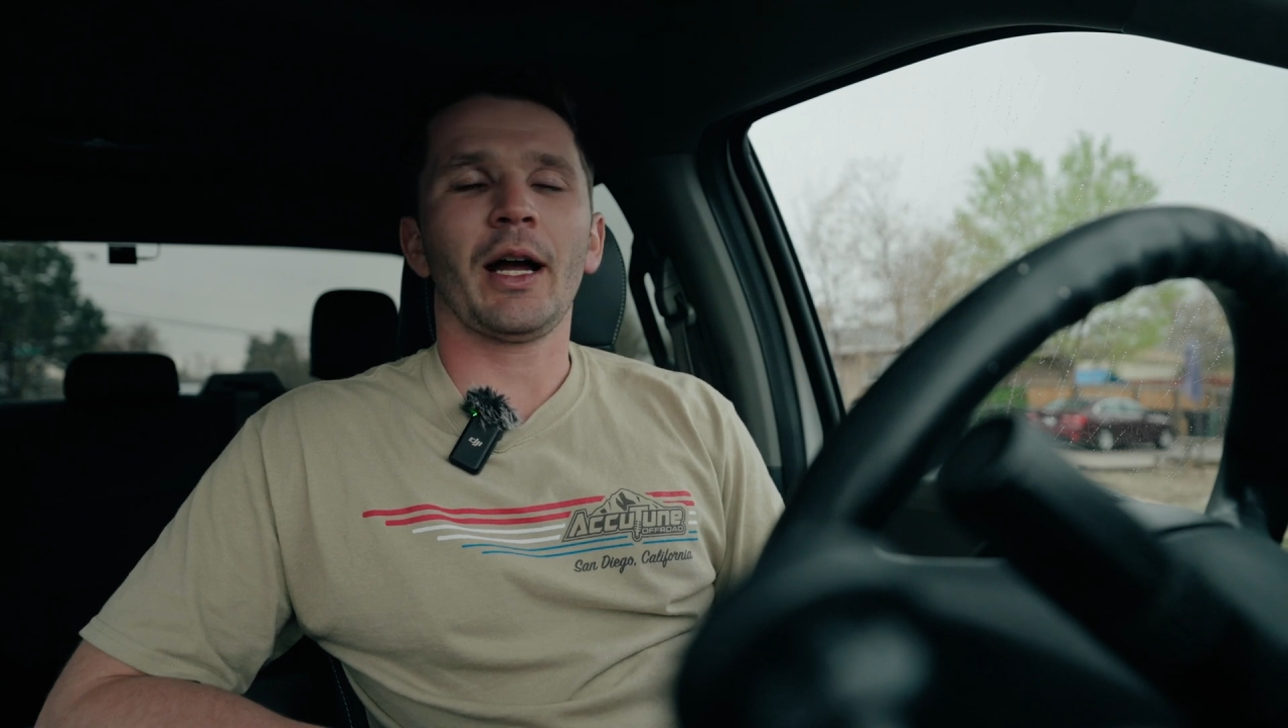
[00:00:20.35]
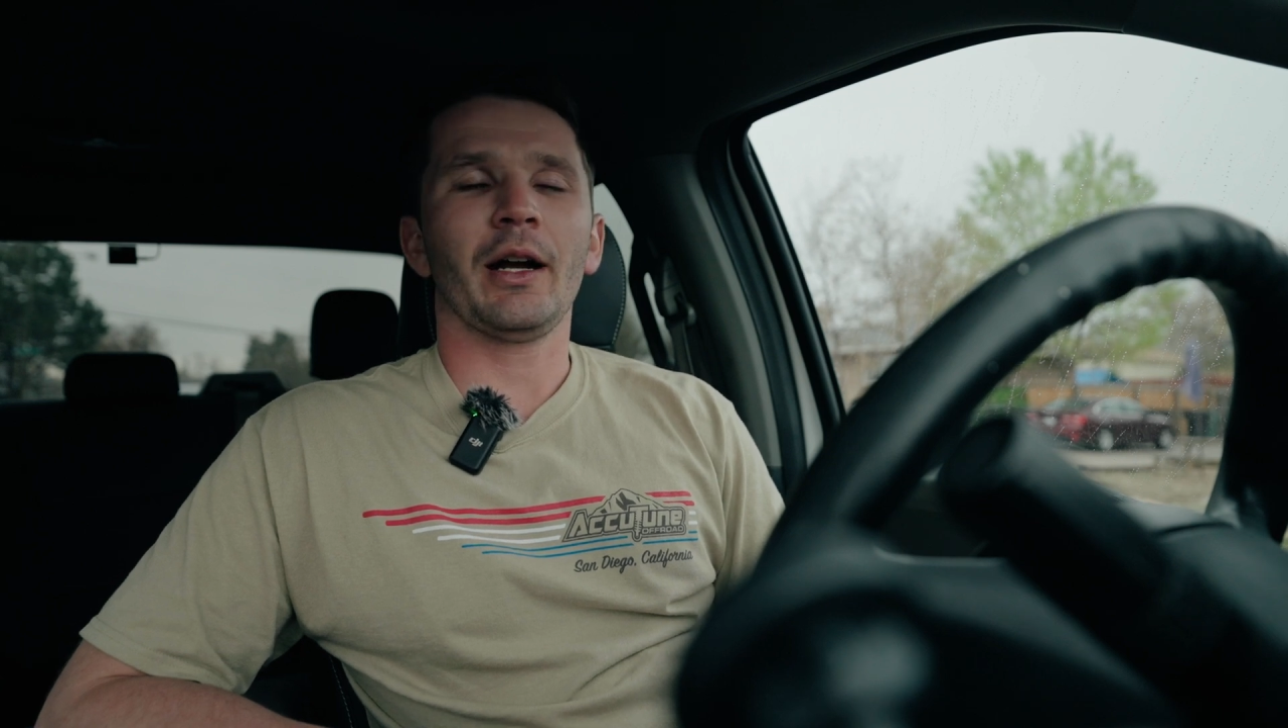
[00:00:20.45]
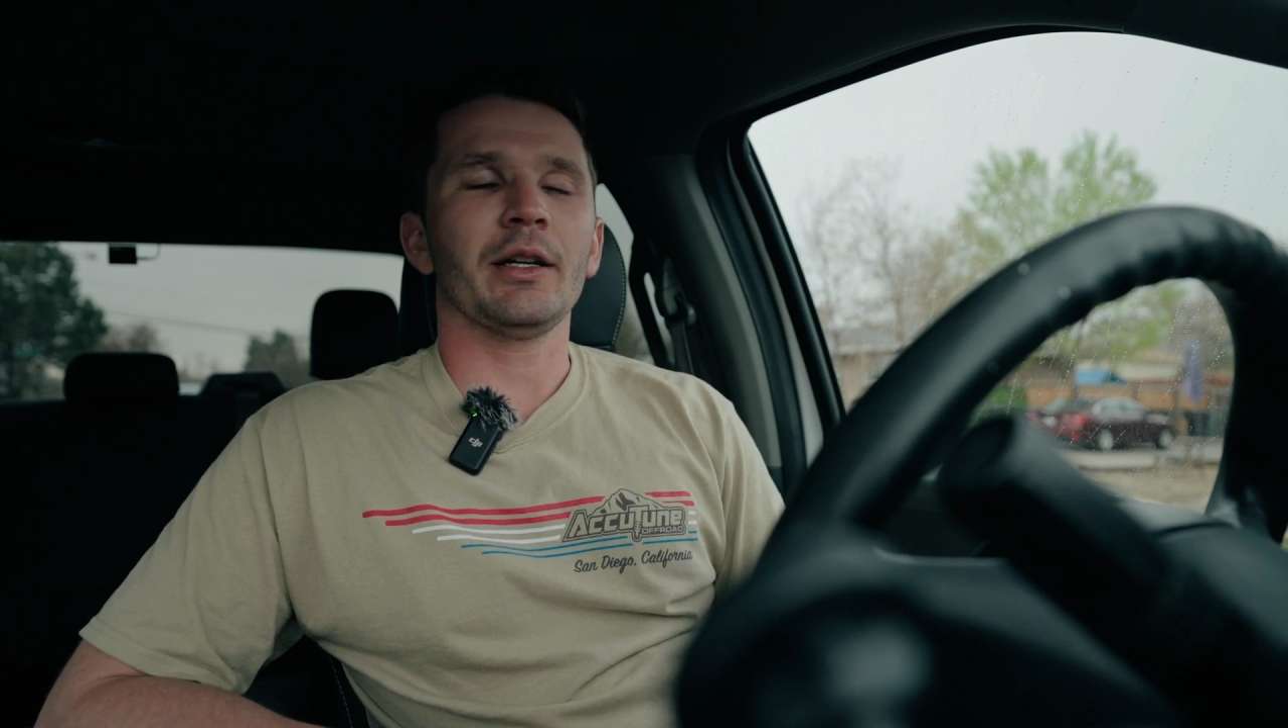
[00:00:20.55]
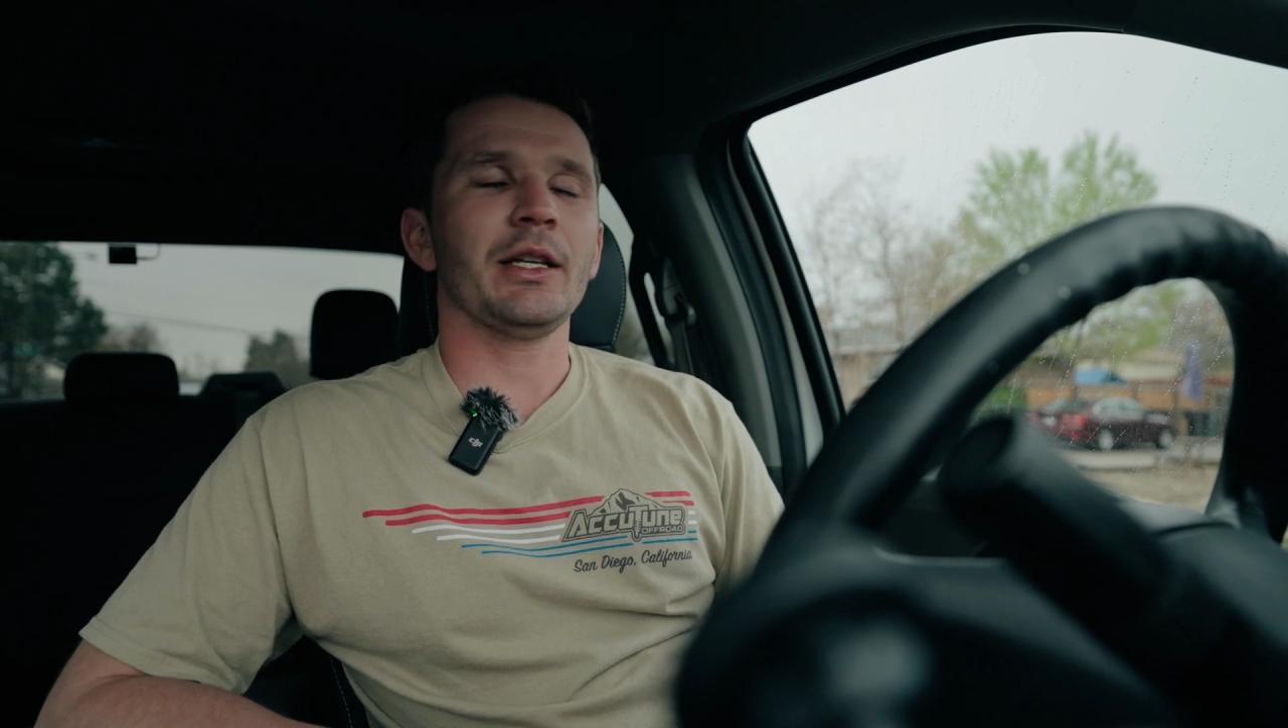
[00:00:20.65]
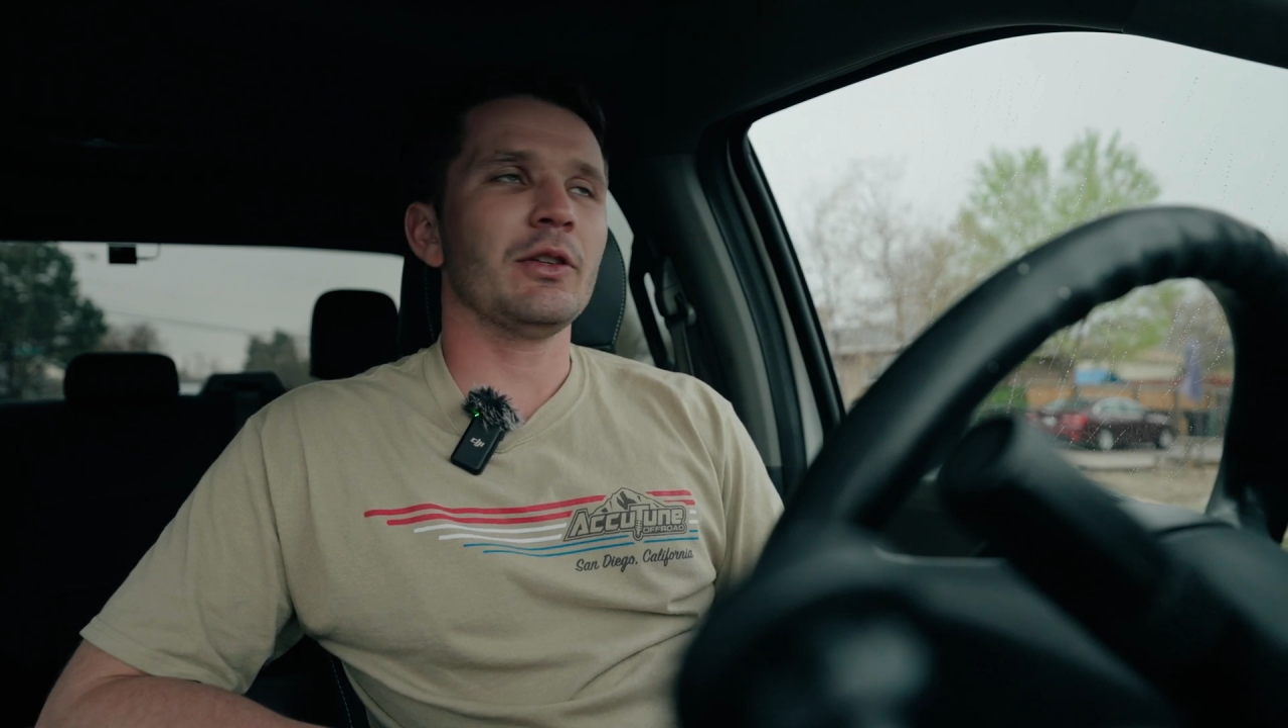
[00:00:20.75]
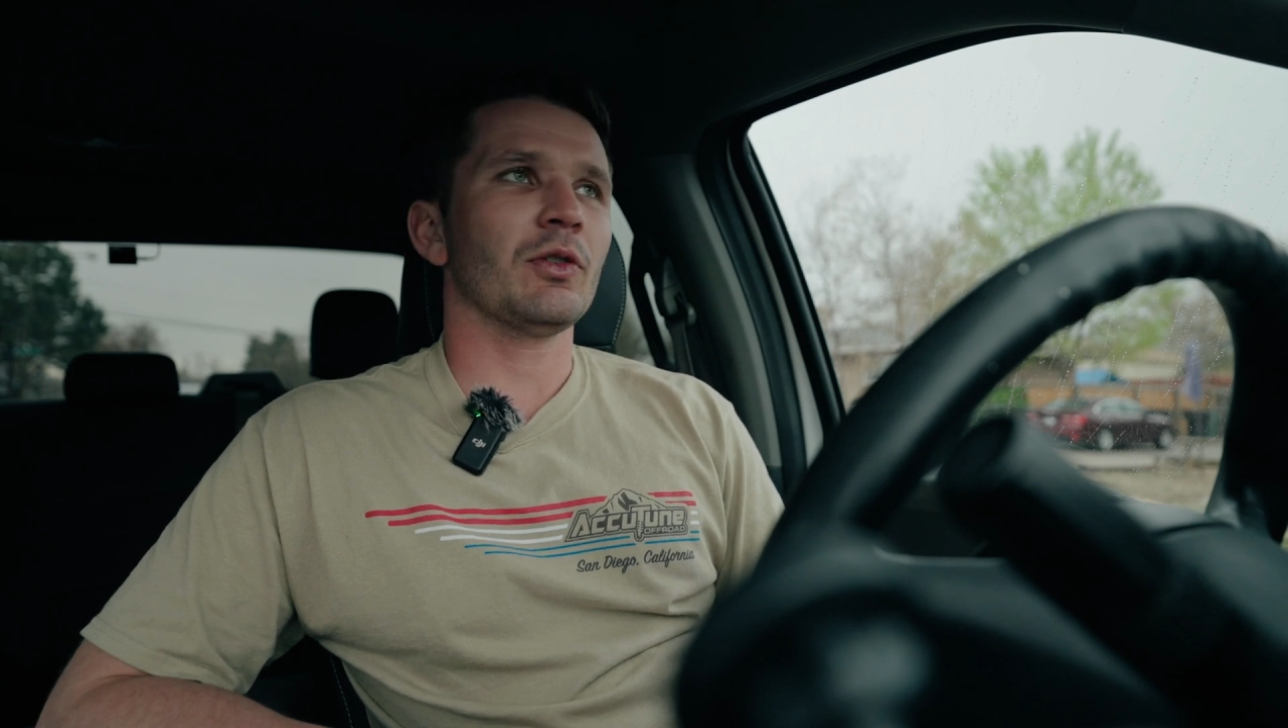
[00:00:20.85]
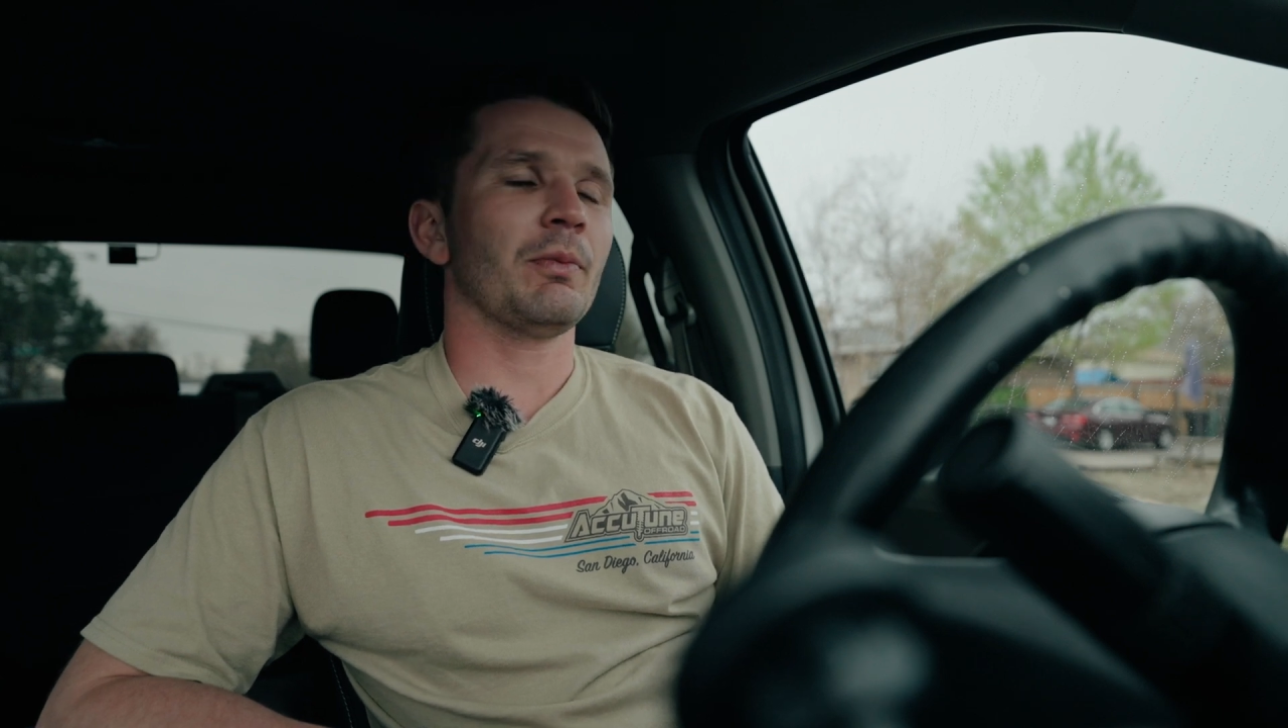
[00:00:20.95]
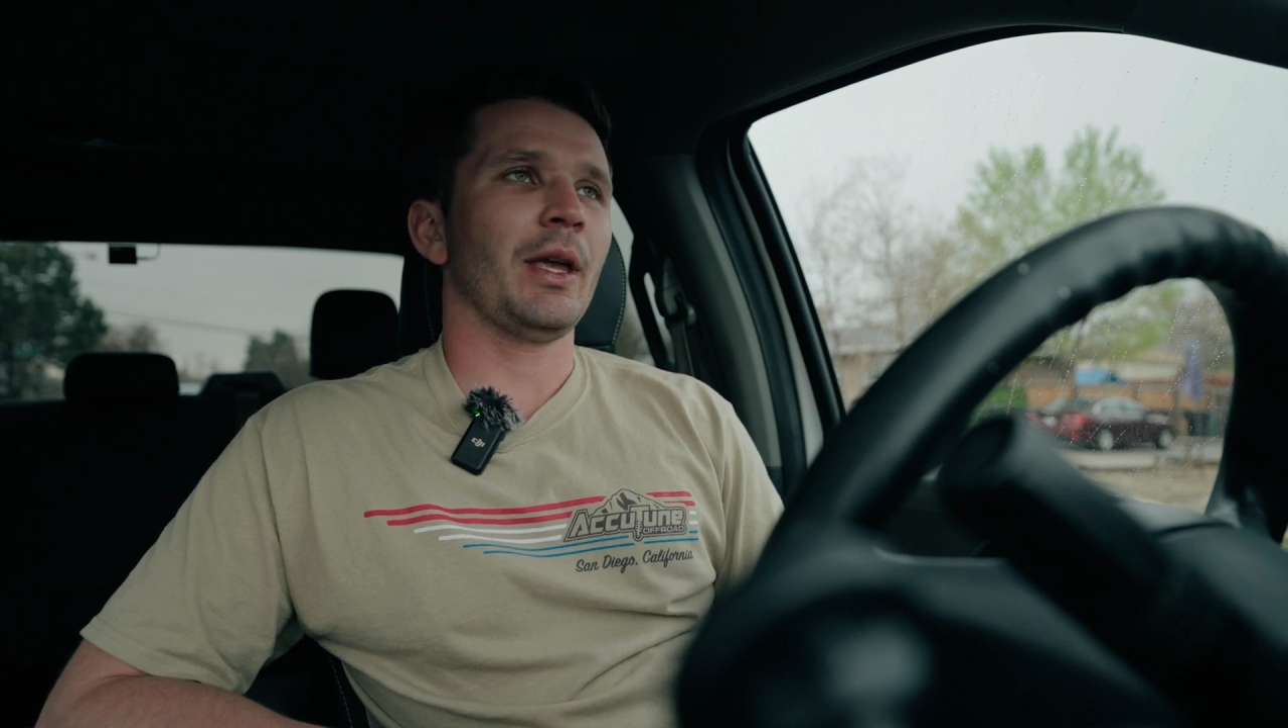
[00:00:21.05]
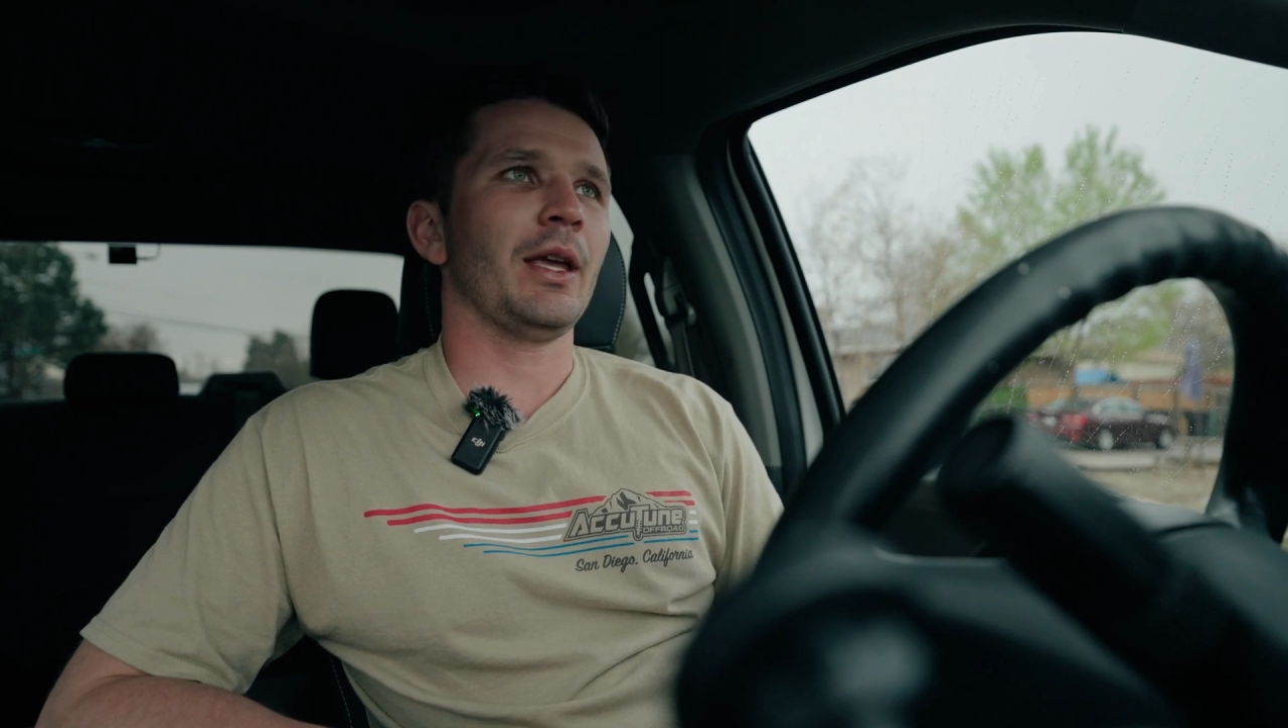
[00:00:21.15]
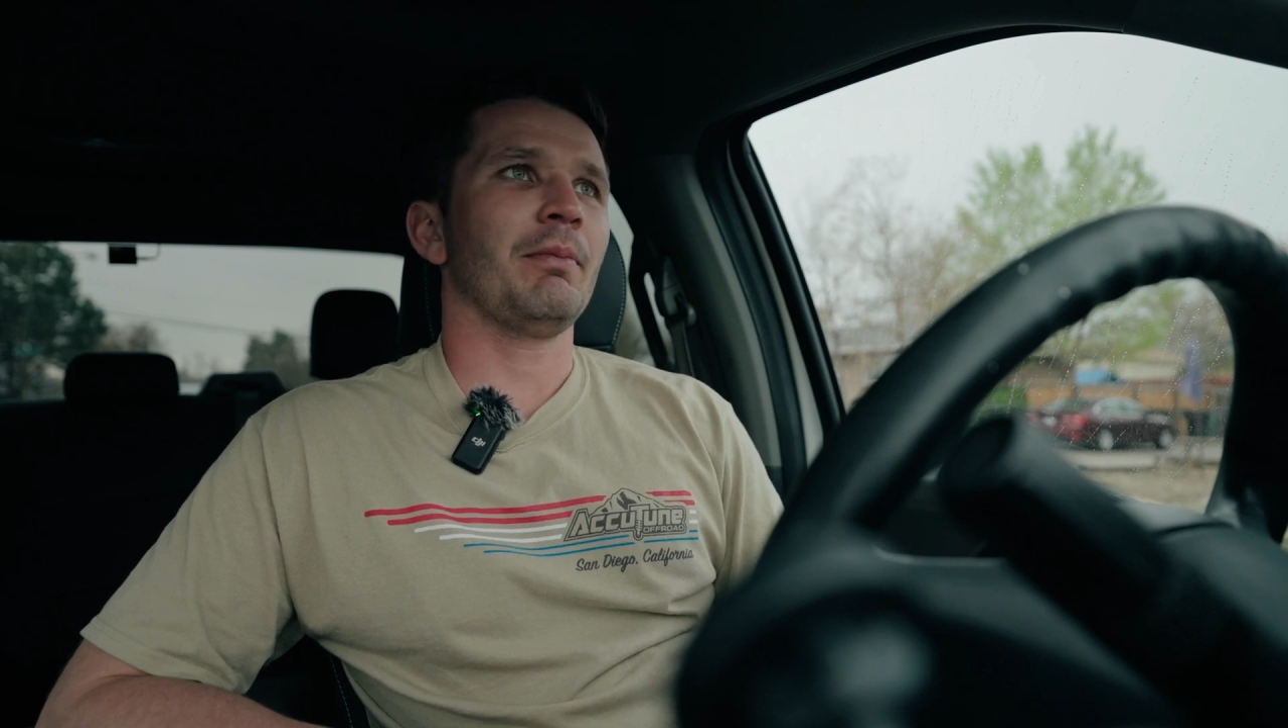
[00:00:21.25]
Iron Diesel
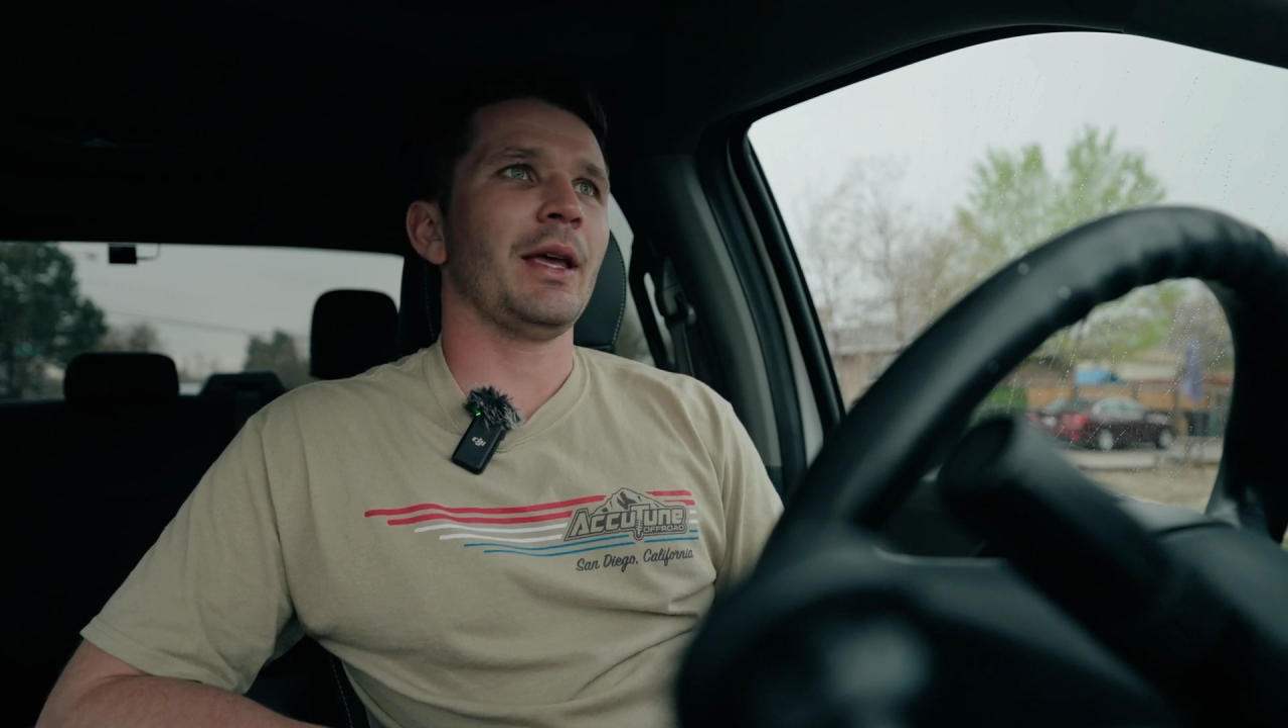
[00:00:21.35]
made,